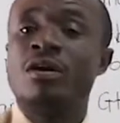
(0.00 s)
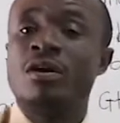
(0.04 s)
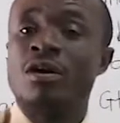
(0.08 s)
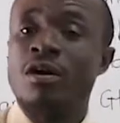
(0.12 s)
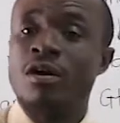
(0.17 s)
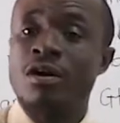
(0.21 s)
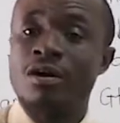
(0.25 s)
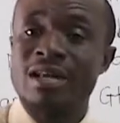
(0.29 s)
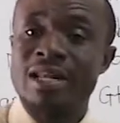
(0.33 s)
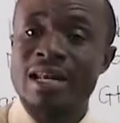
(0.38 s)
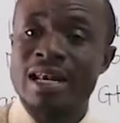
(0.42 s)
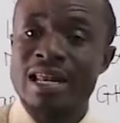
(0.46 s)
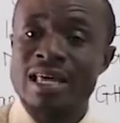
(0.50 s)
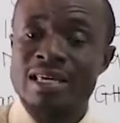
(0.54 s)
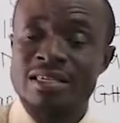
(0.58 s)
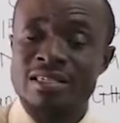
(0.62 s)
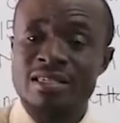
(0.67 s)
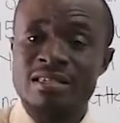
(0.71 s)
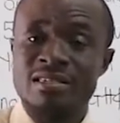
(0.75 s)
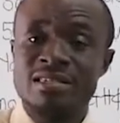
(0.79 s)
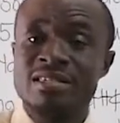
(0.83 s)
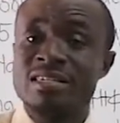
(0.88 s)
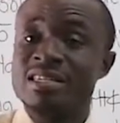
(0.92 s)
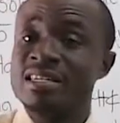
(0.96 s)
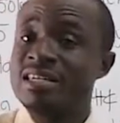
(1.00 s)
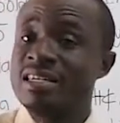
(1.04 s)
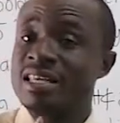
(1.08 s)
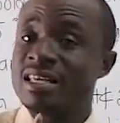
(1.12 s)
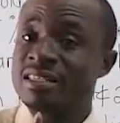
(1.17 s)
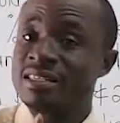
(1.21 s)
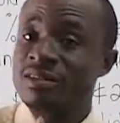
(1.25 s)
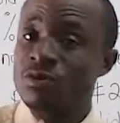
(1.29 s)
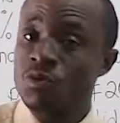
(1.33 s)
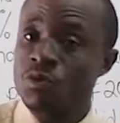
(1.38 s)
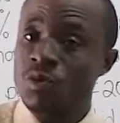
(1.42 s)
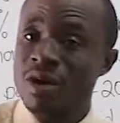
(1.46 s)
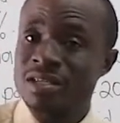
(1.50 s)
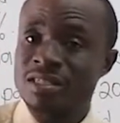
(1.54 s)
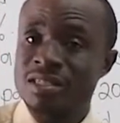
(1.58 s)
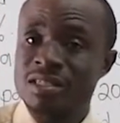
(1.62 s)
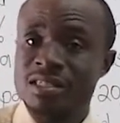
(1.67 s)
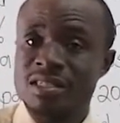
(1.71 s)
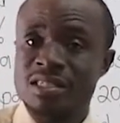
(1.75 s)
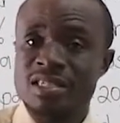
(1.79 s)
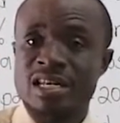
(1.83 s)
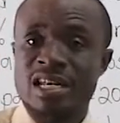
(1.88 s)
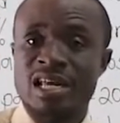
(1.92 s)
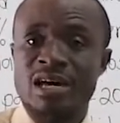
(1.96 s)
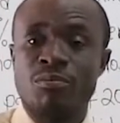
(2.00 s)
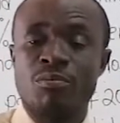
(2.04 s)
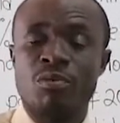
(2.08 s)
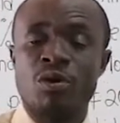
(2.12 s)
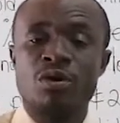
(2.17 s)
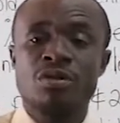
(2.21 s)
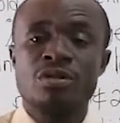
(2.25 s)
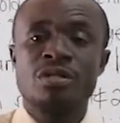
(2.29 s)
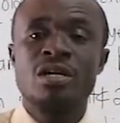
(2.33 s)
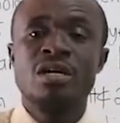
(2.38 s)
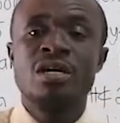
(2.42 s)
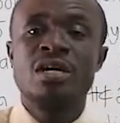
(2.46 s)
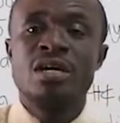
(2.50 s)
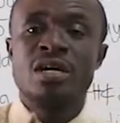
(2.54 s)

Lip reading: All the lessons in the Wassce syllabus